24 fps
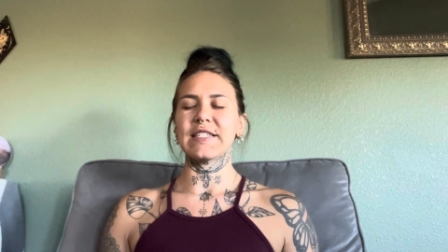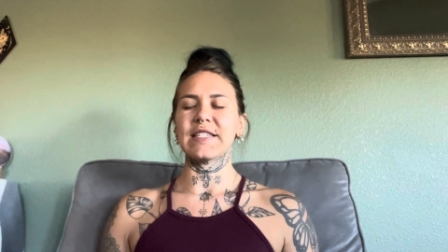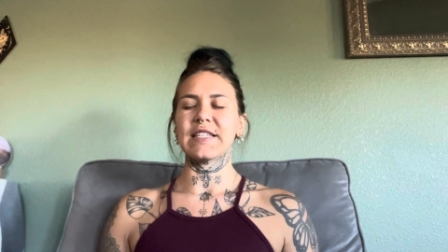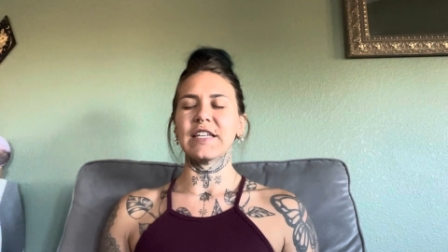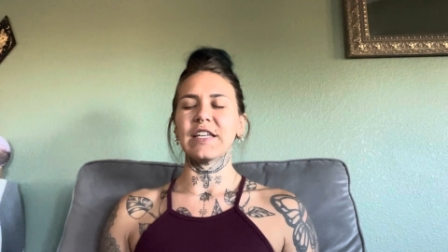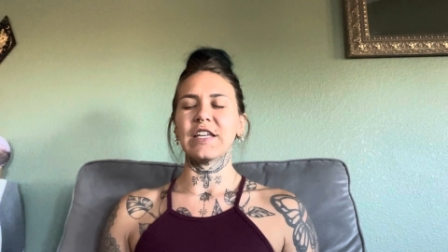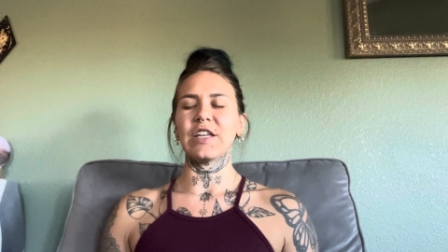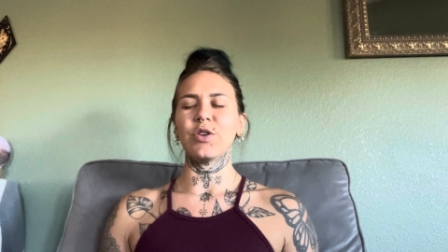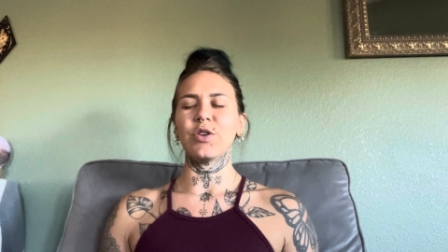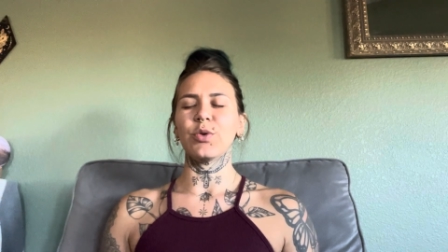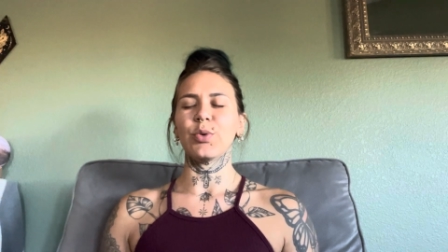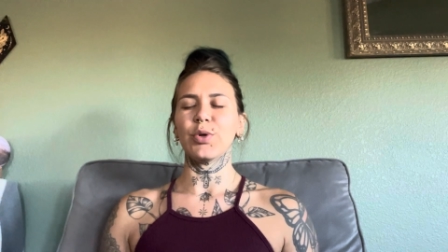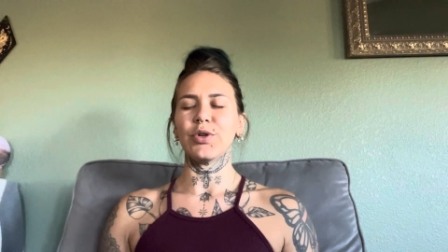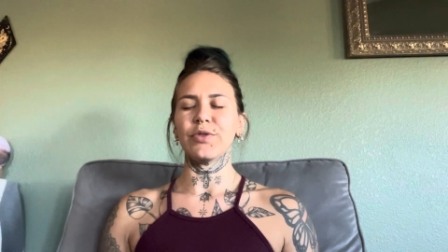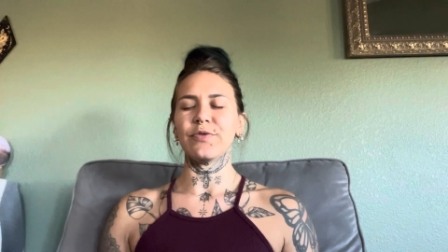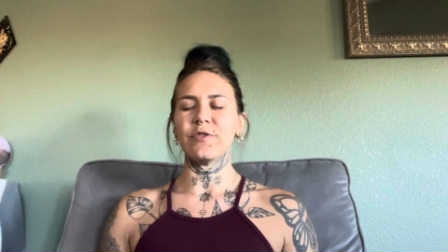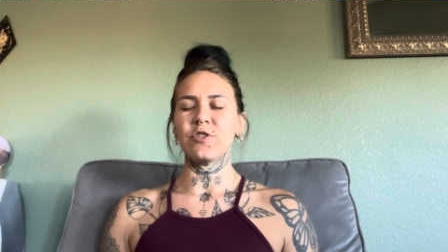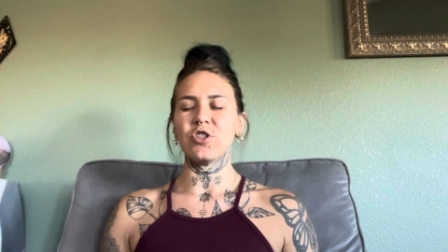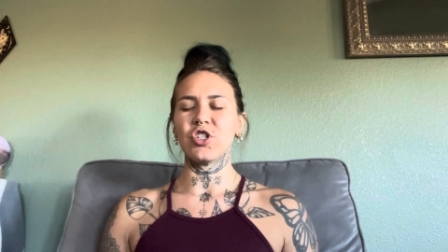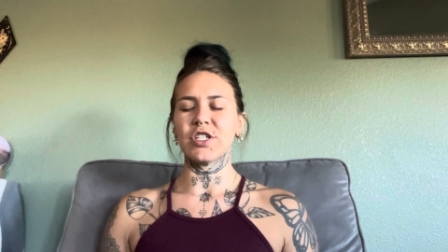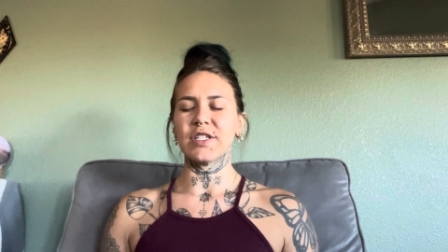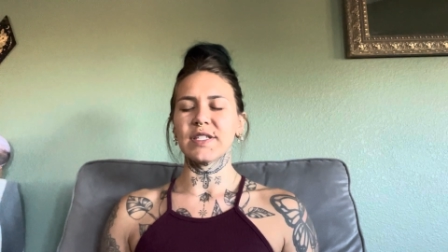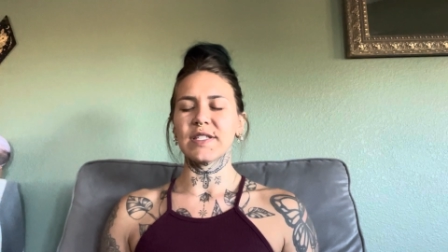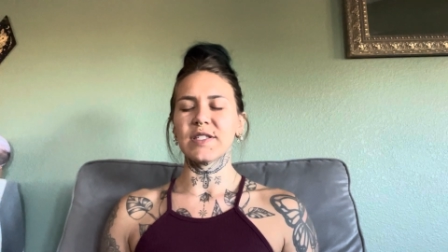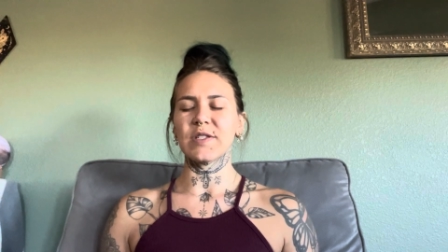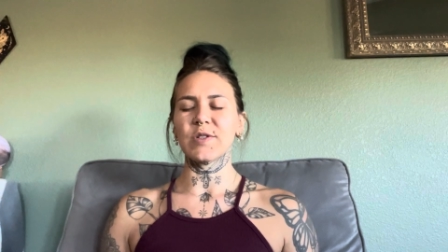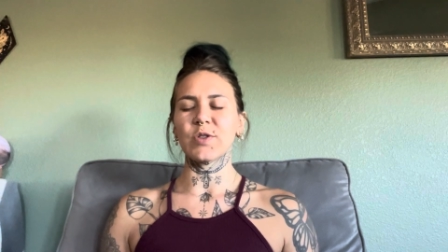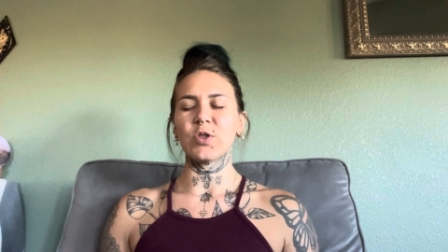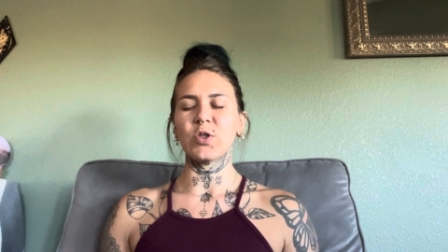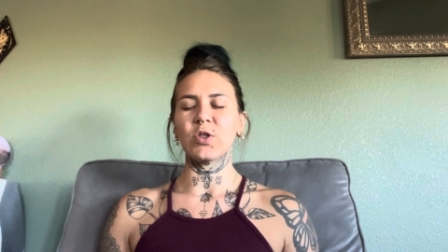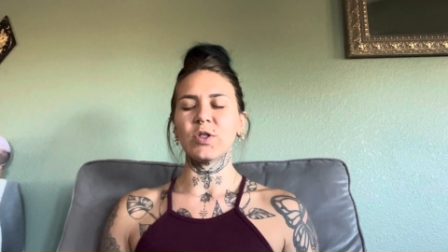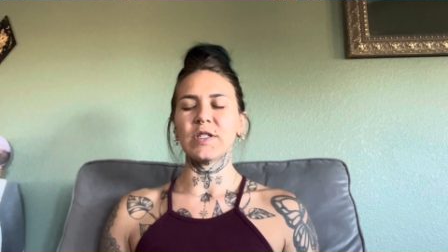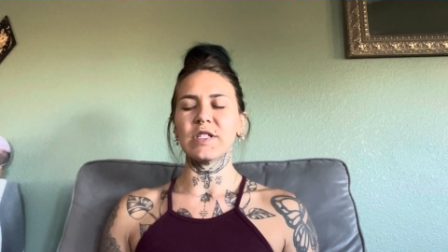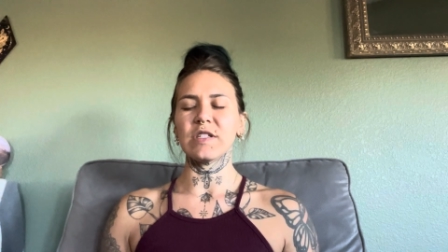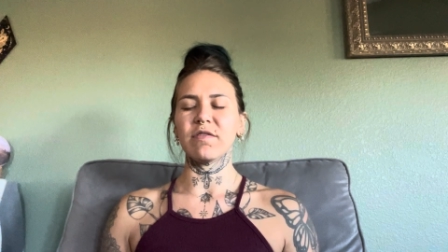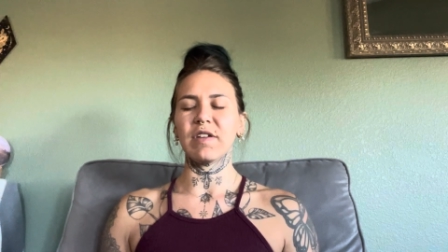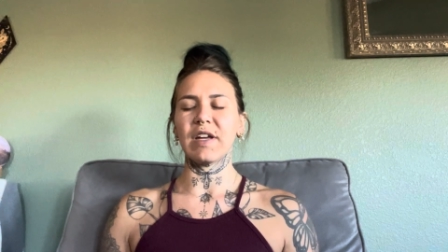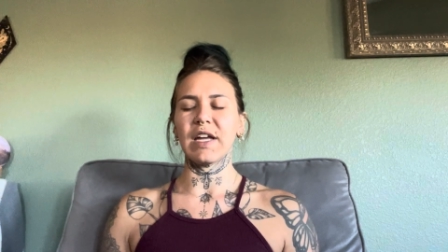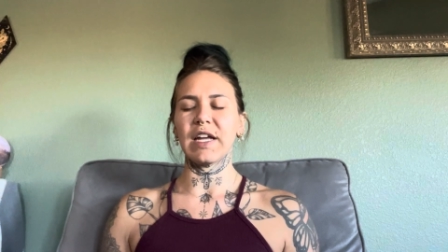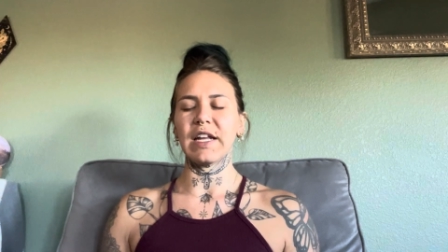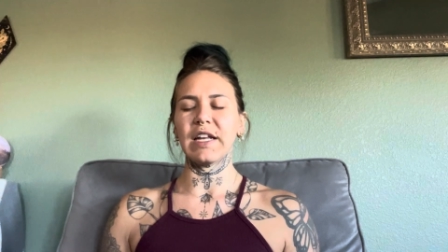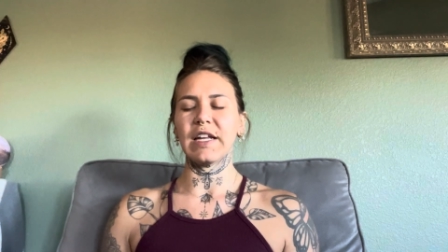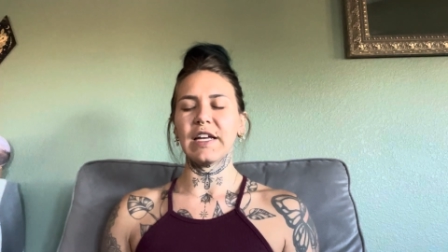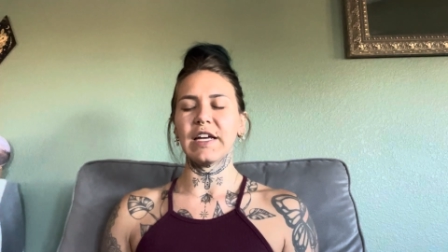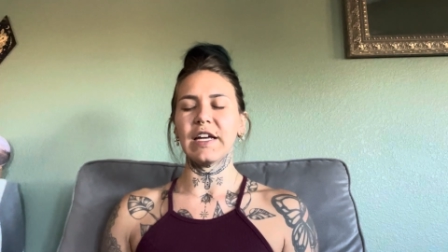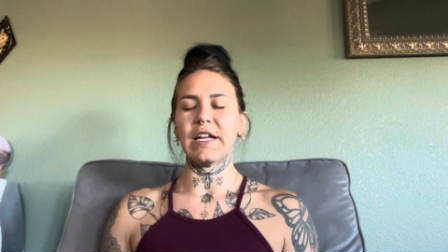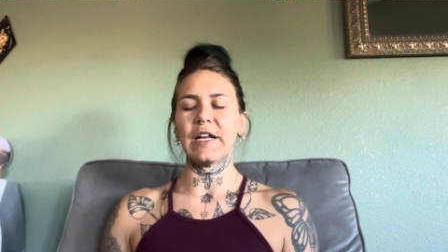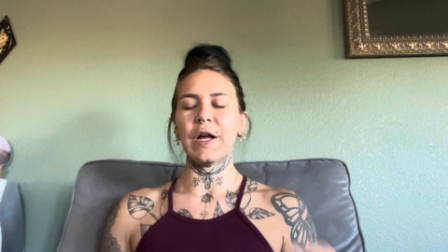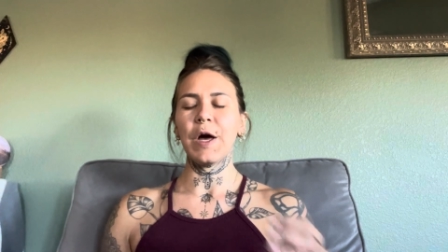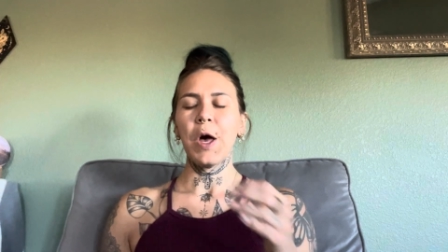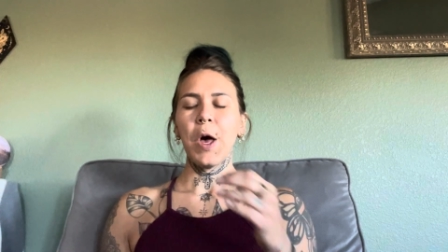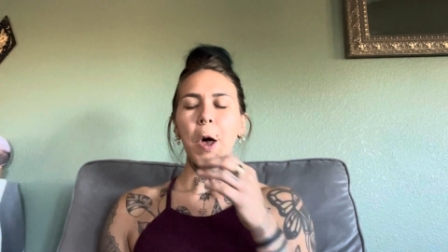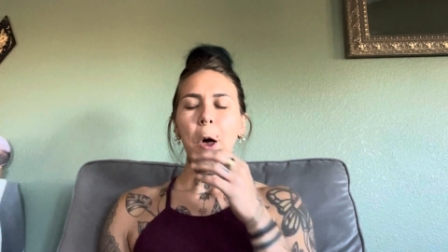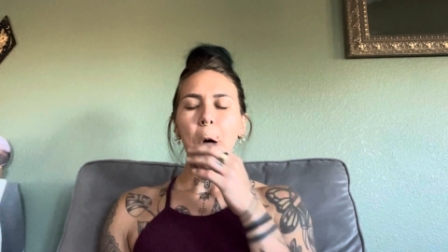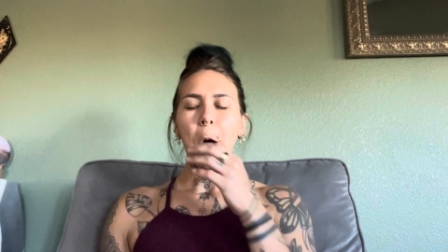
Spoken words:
that you have just cultivated